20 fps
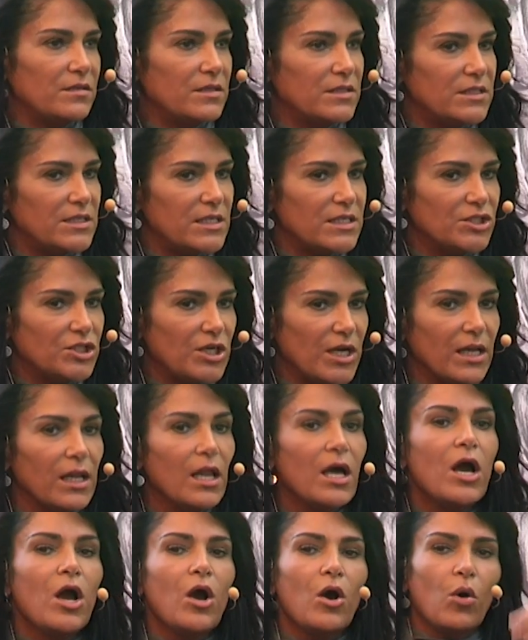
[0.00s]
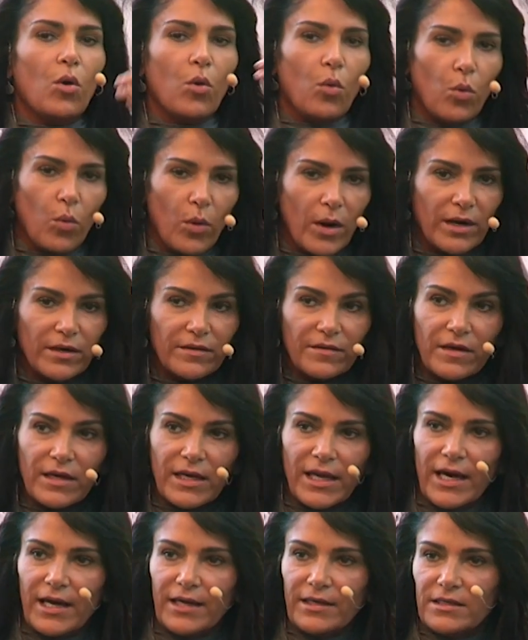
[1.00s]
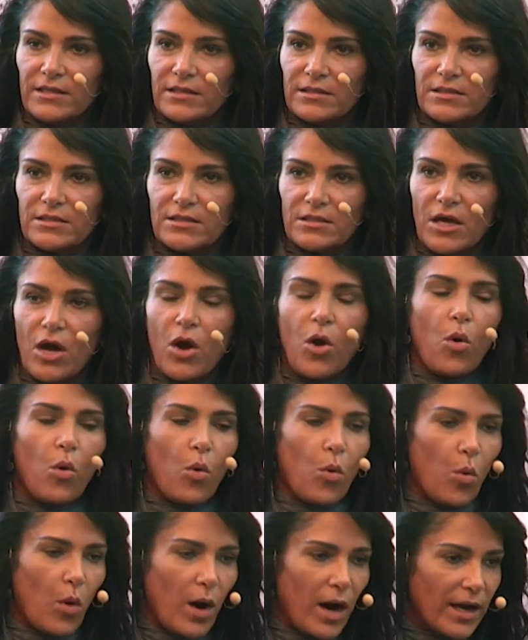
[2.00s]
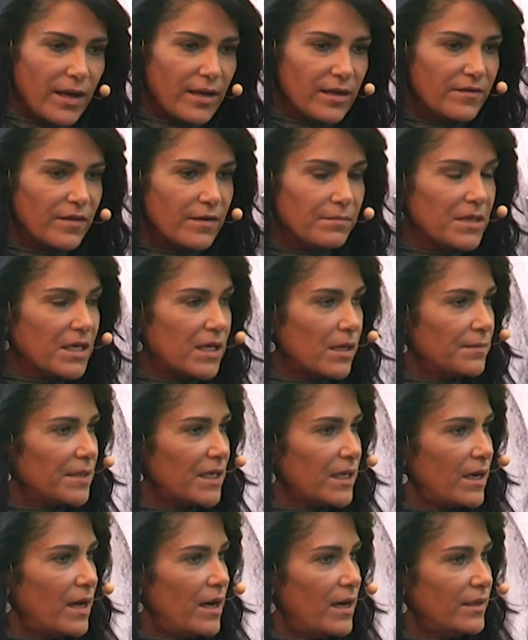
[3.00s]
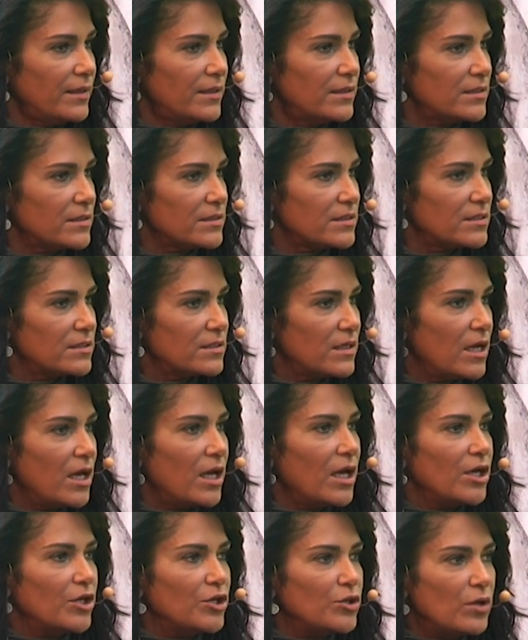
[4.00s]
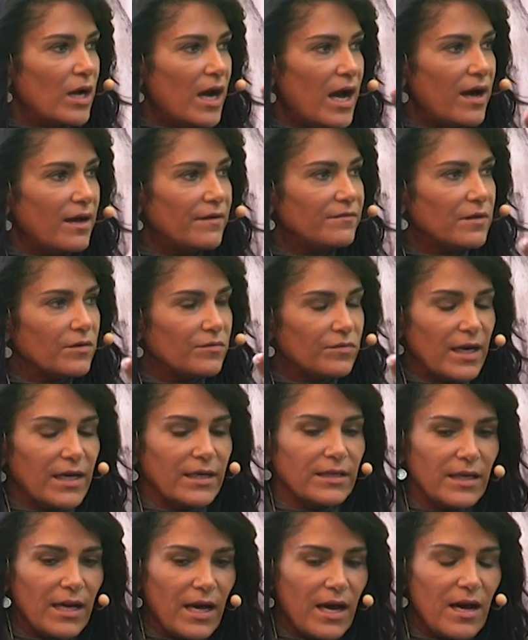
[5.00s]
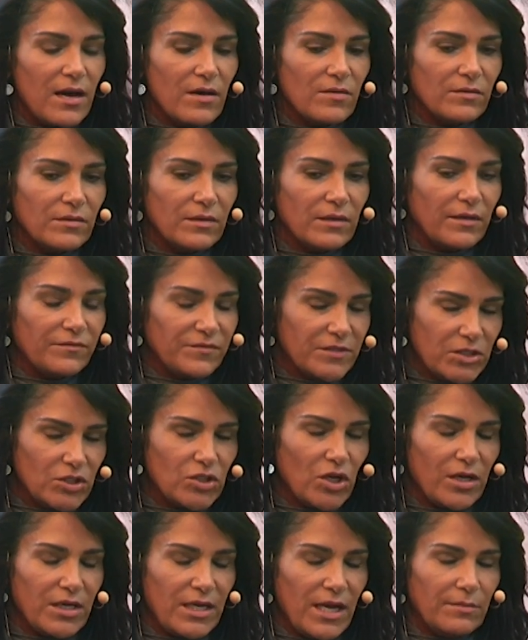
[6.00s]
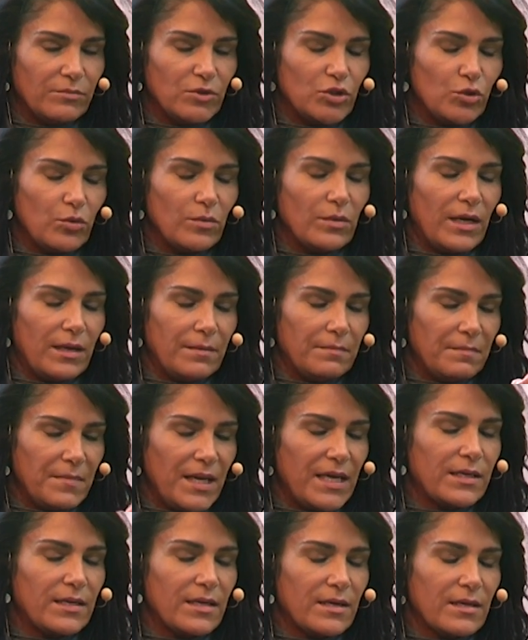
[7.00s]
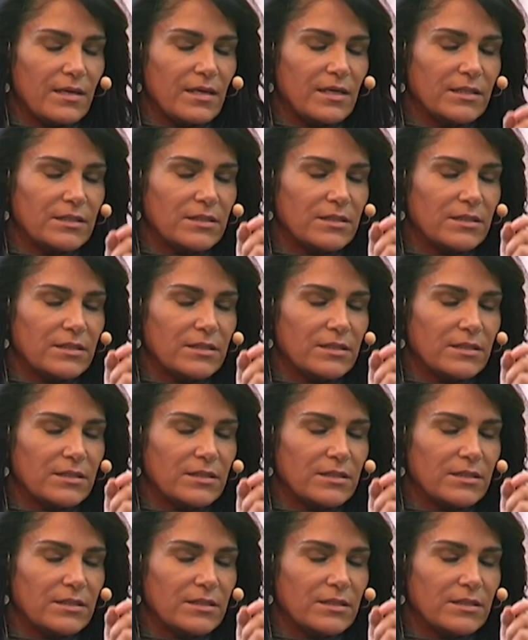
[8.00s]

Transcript: that is in jail. Where are the clients? Why are they becoming clients? You have, right now, of a study I'm making,